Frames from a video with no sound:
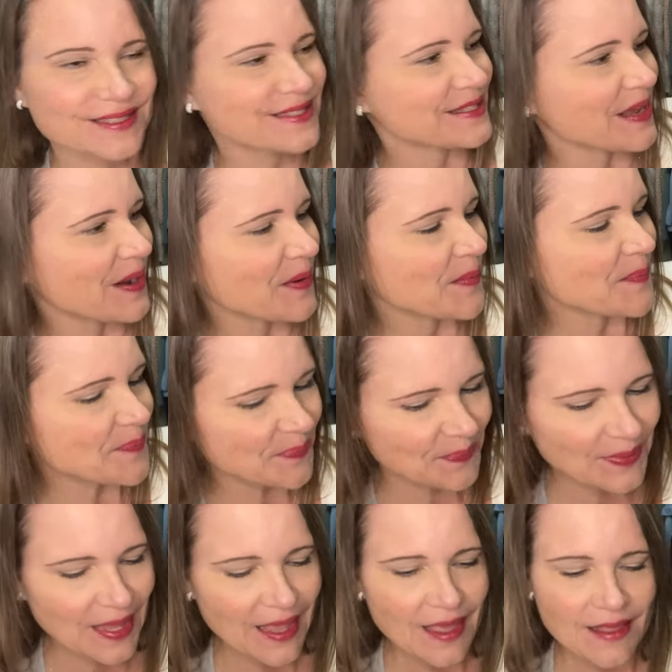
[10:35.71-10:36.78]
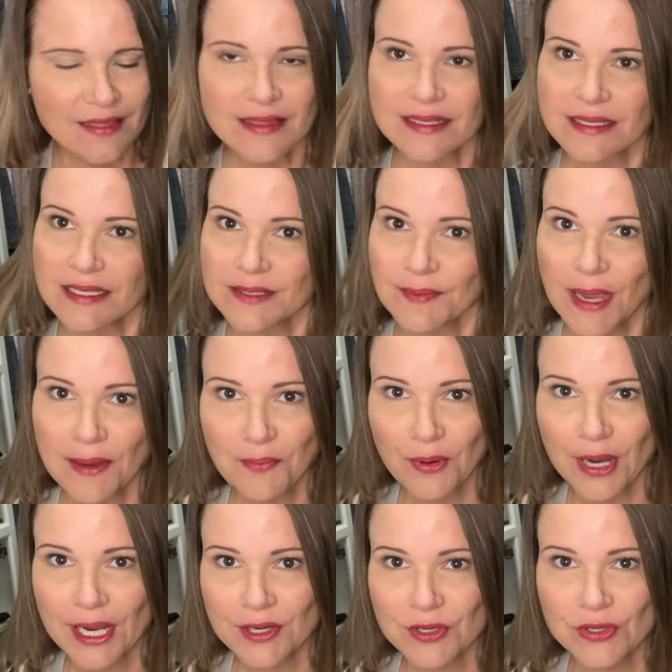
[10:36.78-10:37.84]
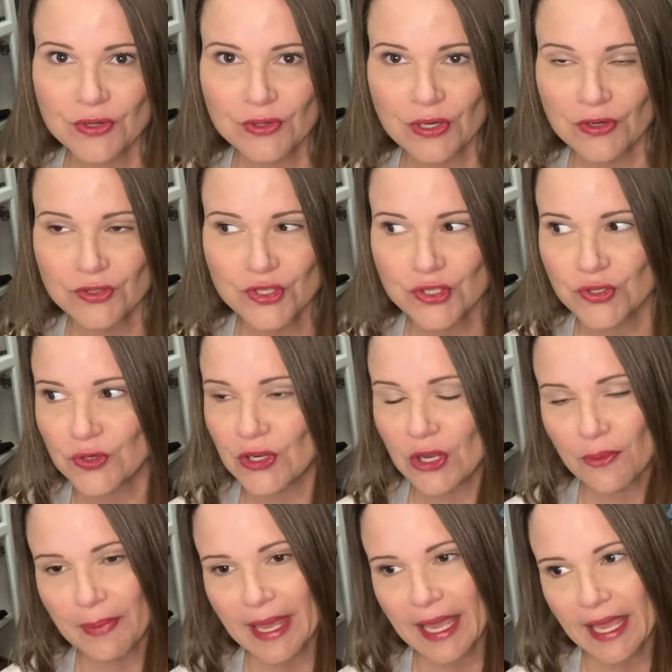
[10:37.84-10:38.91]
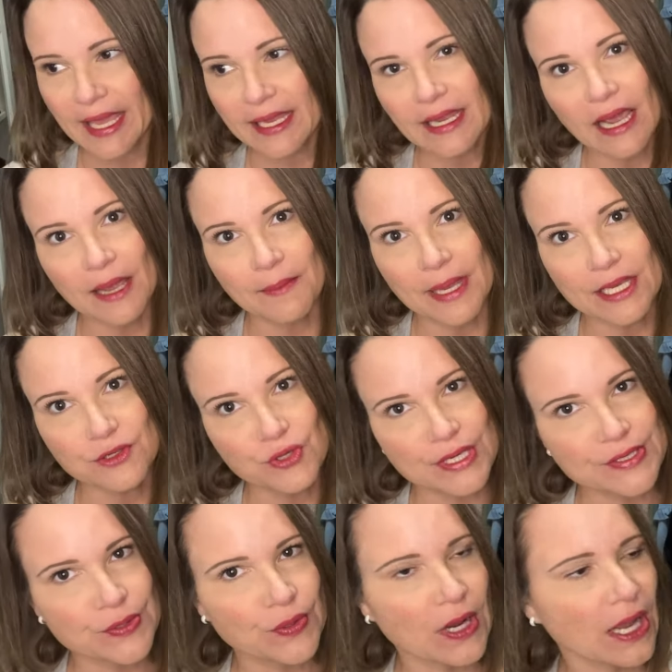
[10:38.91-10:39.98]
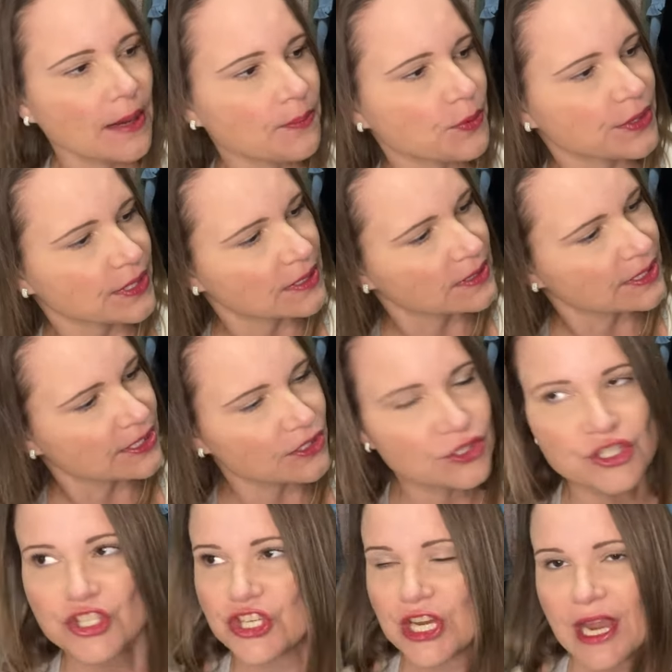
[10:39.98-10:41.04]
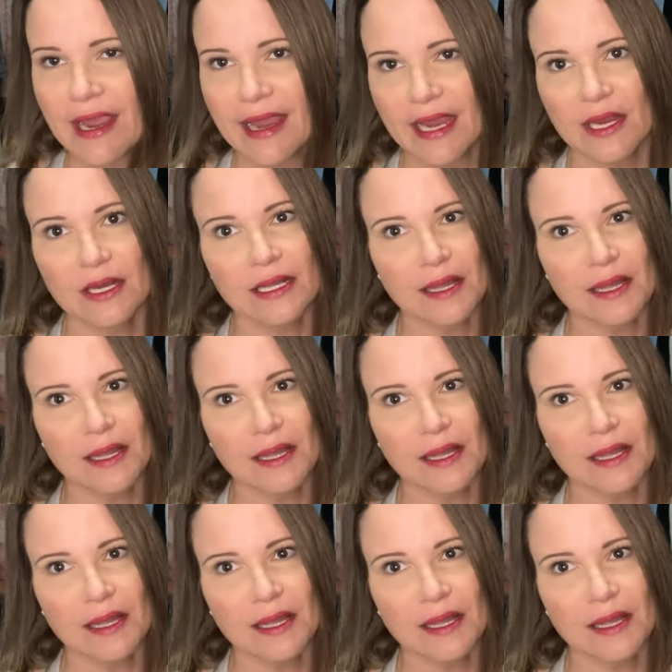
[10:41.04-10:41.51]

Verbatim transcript: So this is my brand new Coach Studio bag. I may dress her up with a little chain.